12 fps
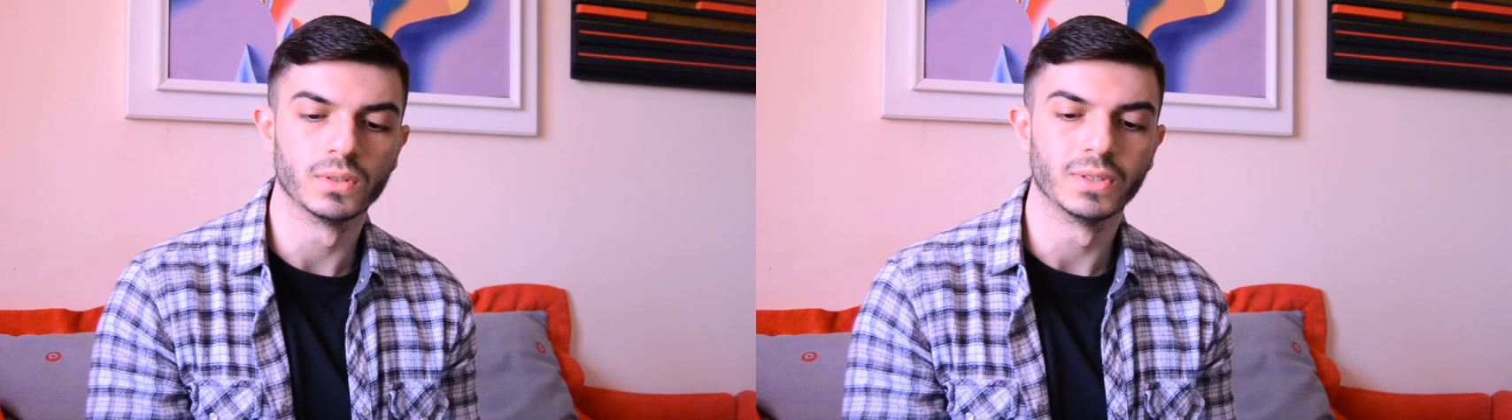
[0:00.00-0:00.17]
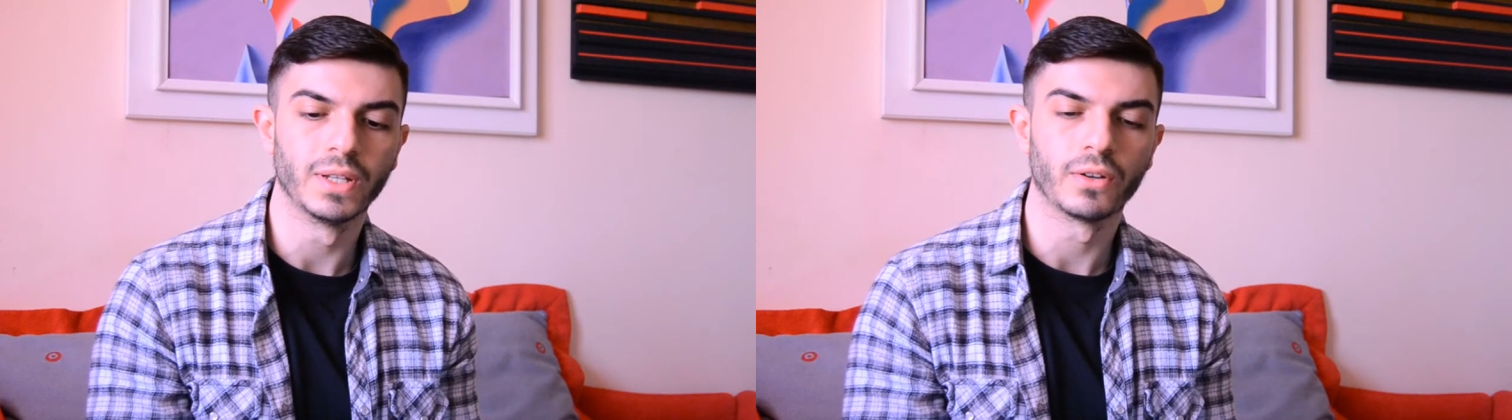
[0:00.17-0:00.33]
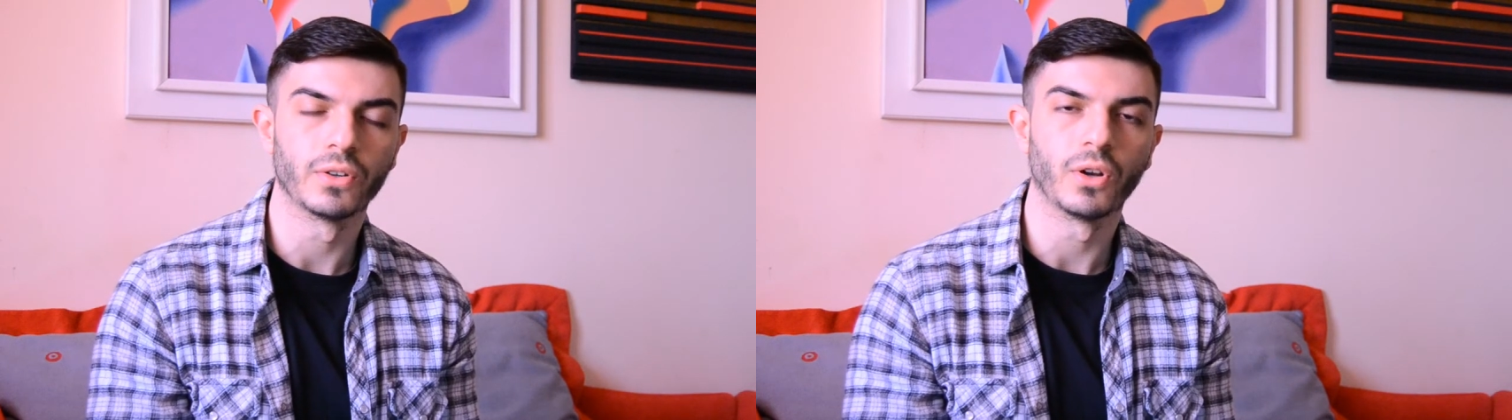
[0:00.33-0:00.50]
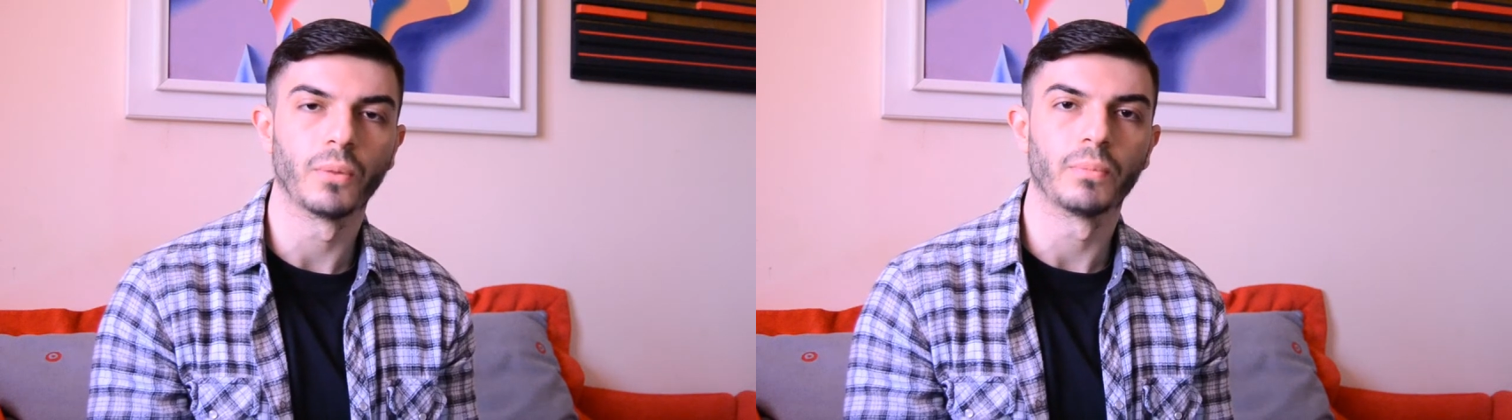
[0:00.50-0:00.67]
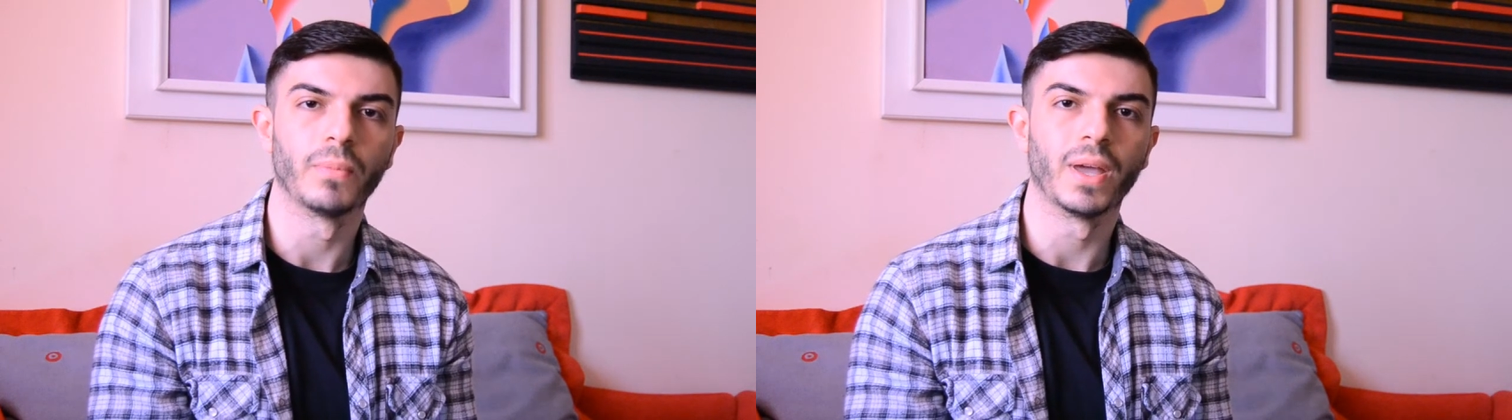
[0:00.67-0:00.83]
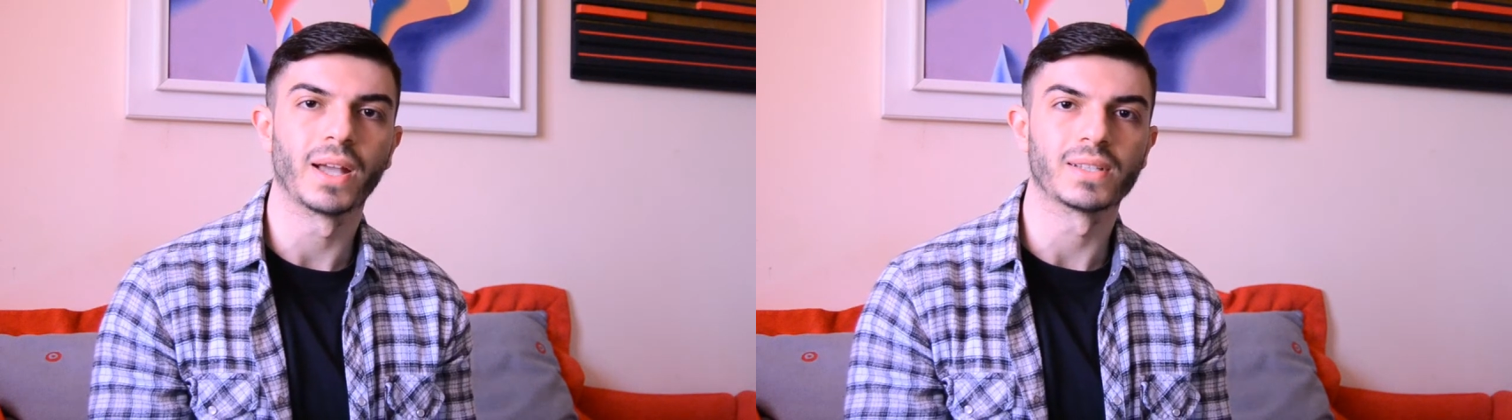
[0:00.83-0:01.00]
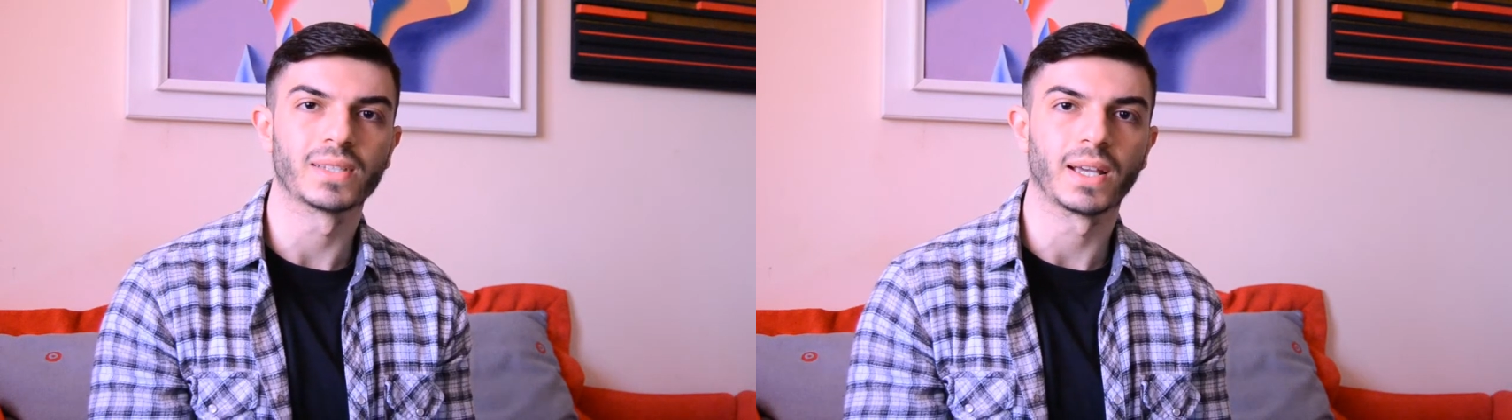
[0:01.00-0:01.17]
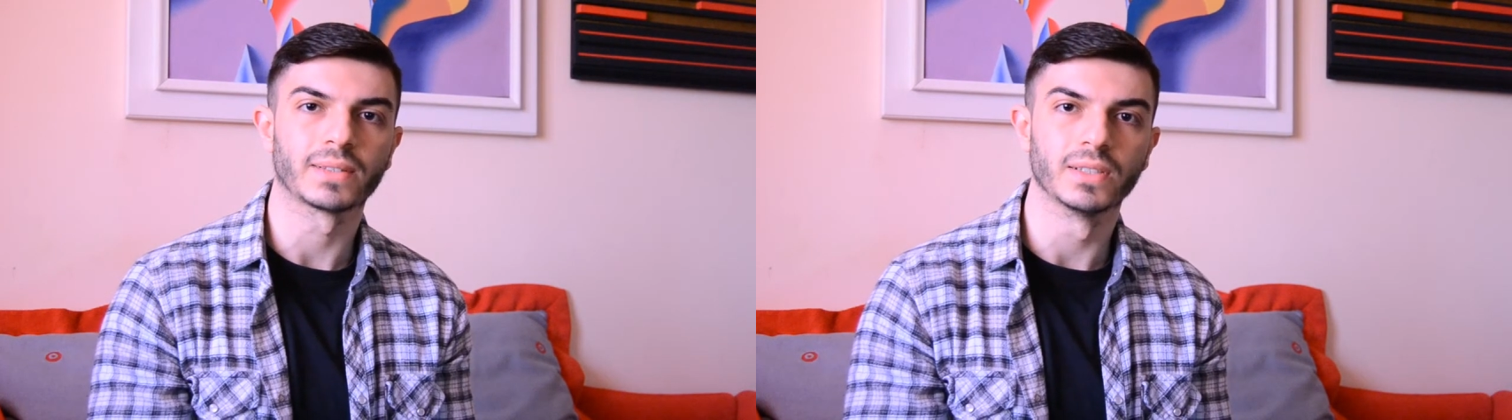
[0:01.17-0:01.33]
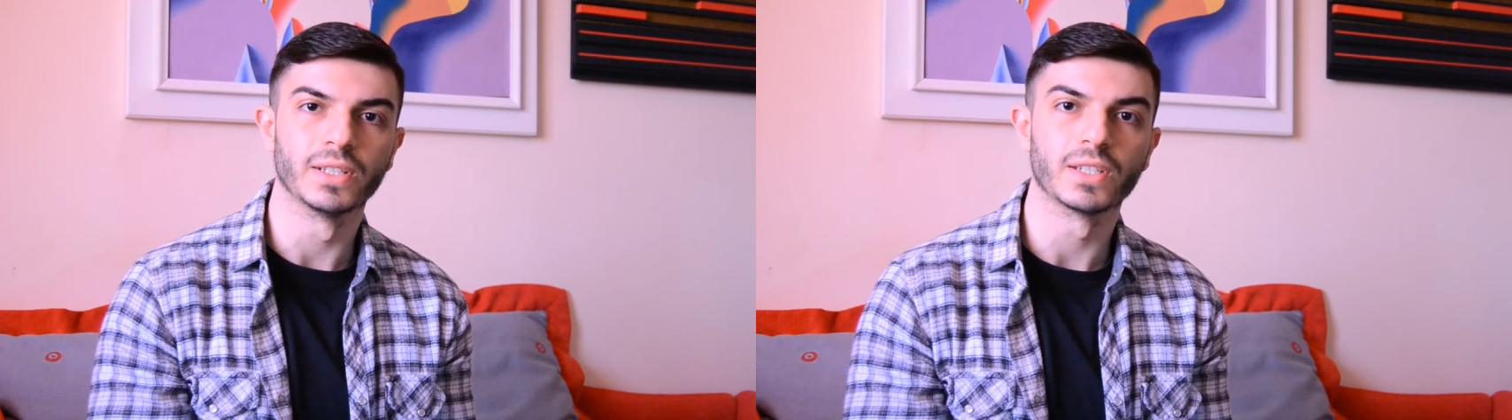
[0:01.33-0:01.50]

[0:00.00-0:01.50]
they are not exactly